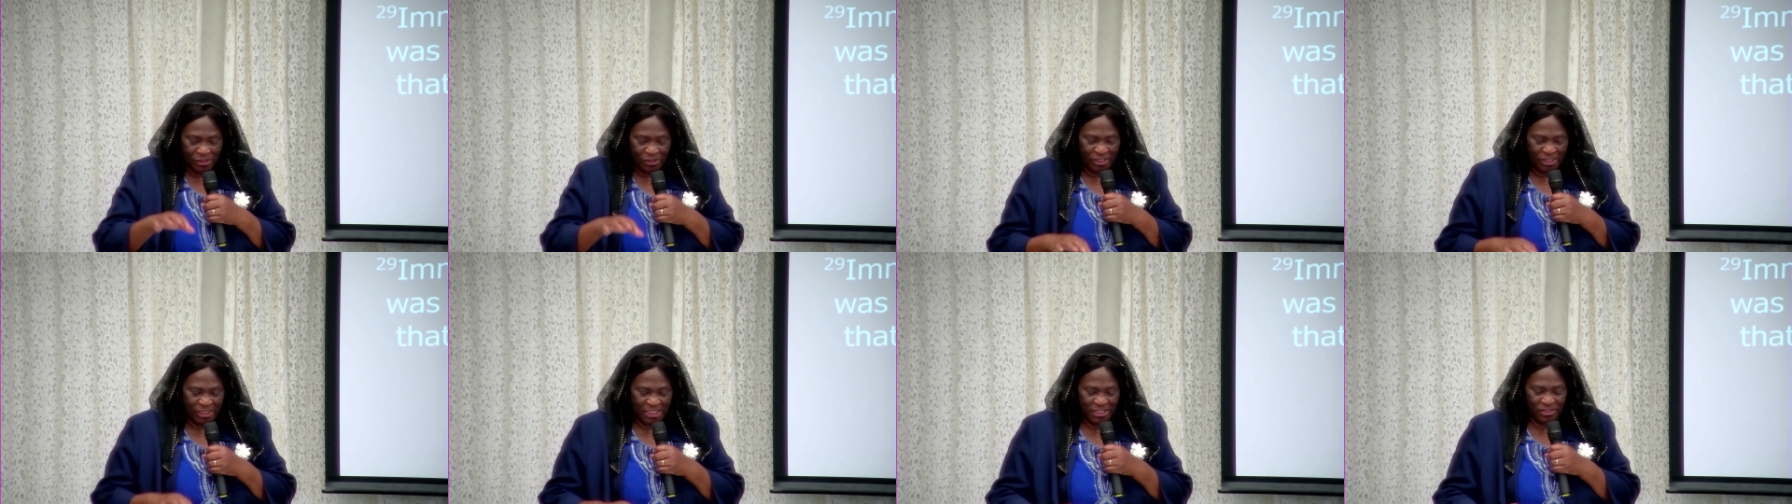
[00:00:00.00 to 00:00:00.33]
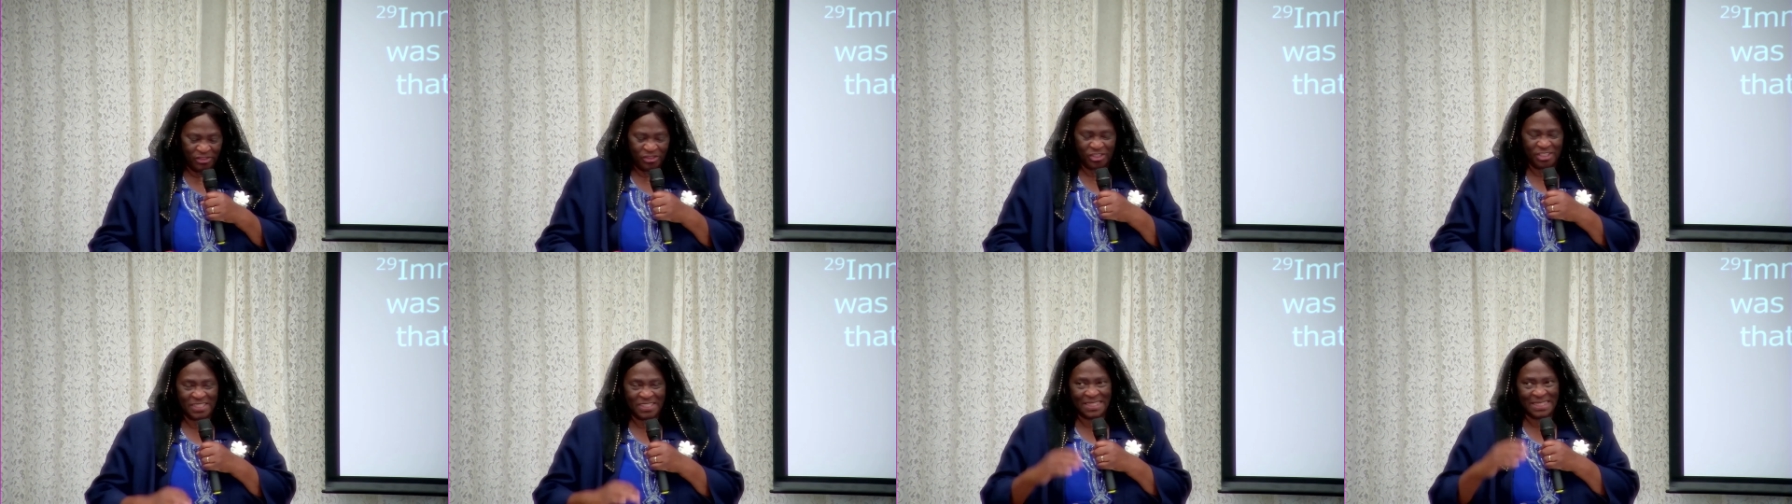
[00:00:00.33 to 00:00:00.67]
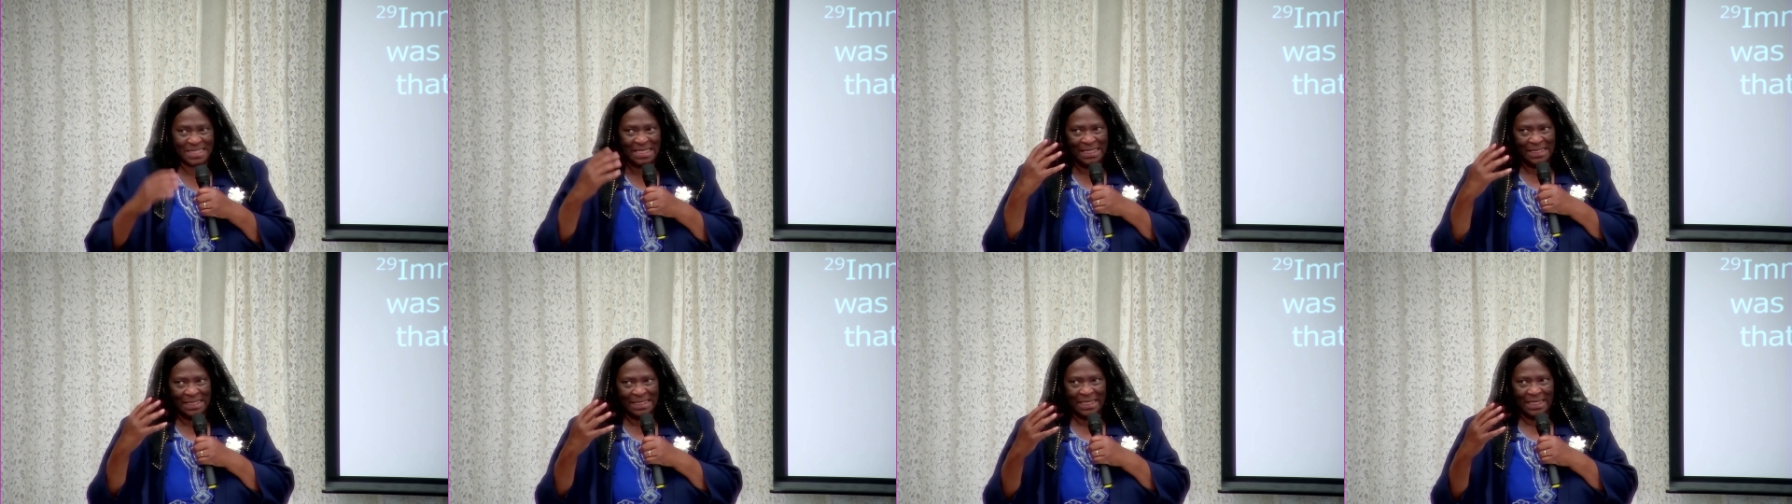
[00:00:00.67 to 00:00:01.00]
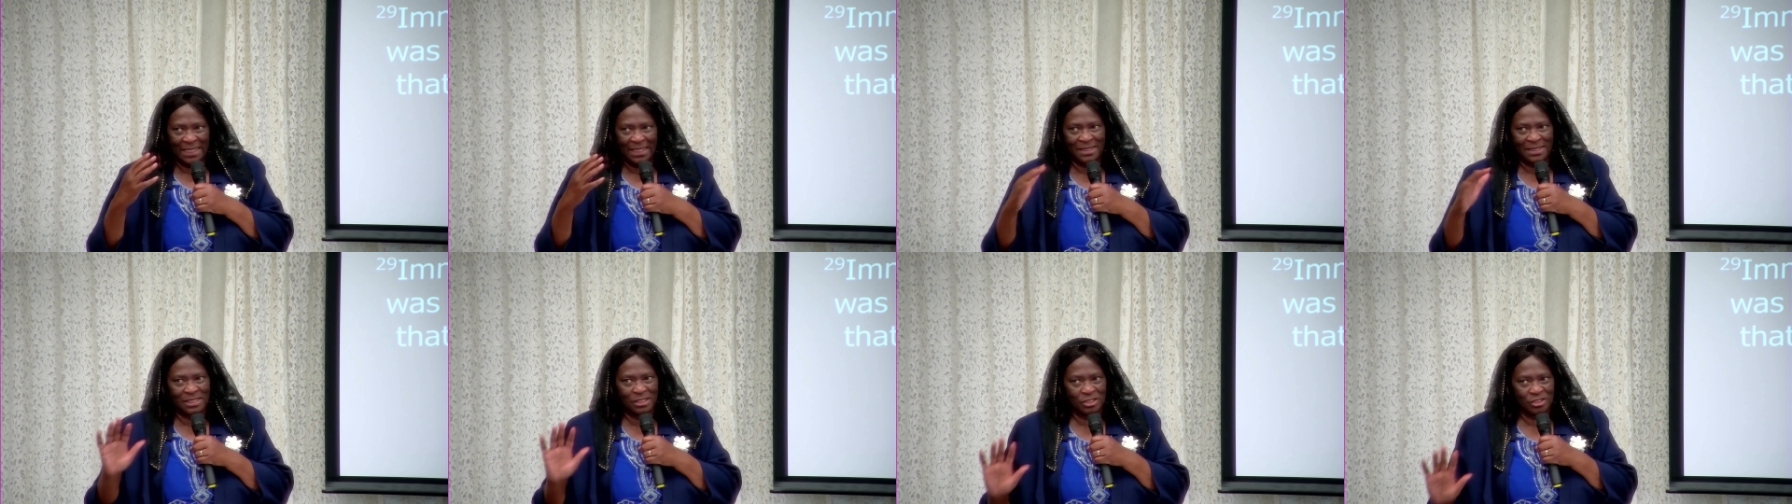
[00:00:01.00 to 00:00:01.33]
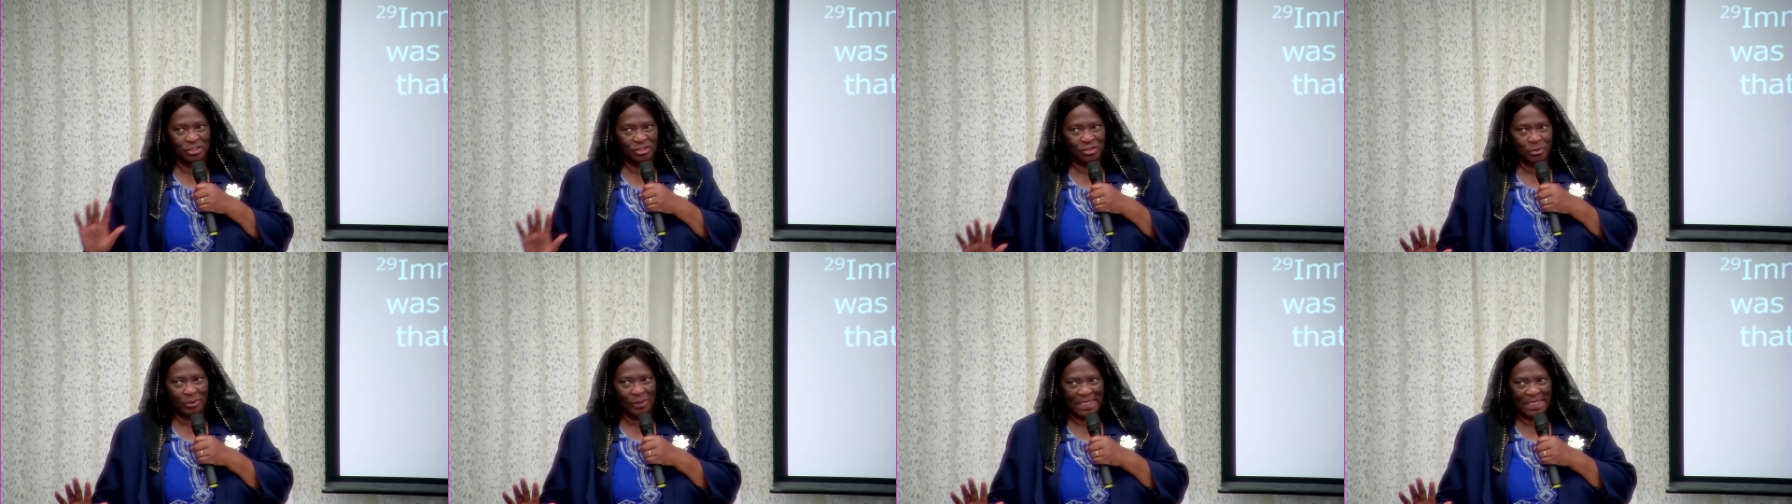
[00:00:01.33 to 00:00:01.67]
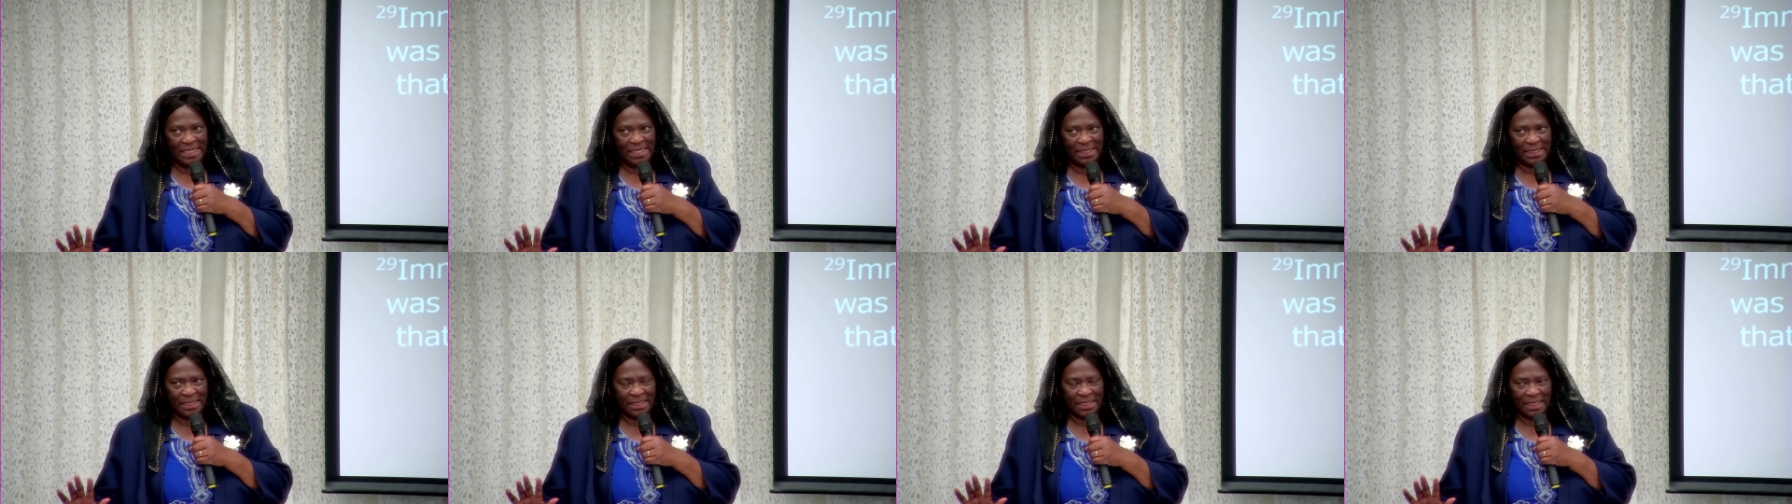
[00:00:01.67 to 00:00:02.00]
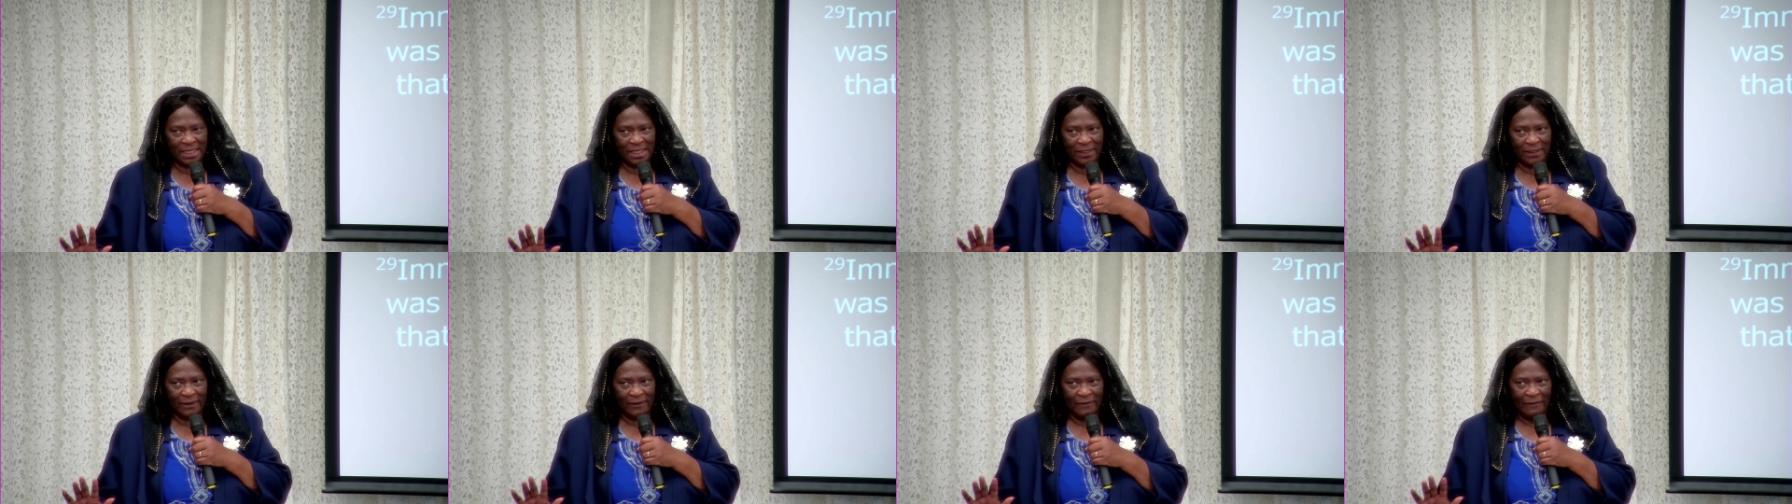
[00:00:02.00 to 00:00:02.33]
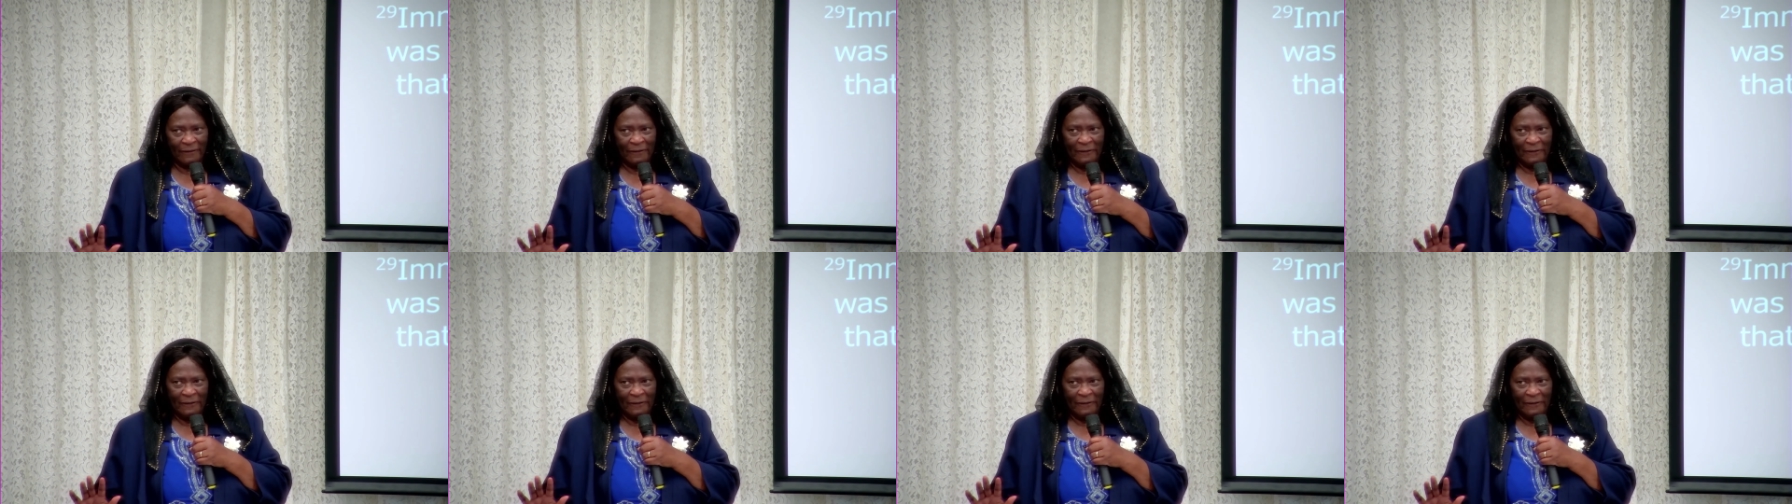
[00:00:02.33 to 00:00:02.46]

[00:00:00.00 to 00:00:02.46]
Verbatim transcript: She didn't just think it and didn't do anything.